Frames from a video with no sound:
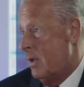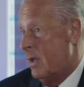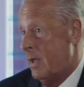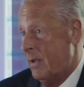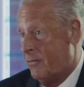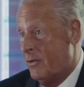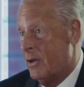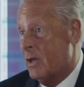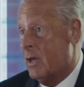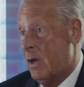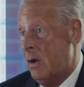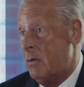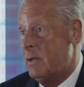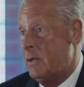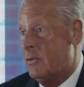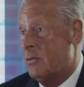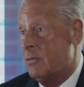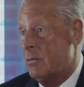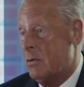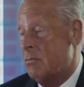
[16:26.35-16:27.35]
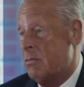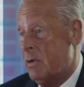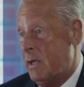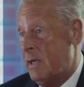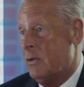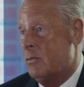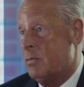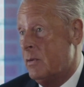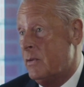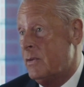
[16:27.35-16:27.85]
if you go into
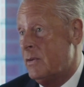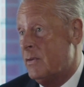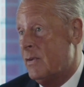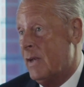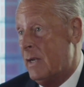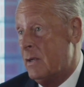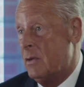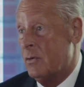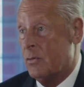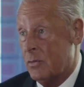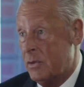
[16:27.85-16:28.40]
arrears with your tenant,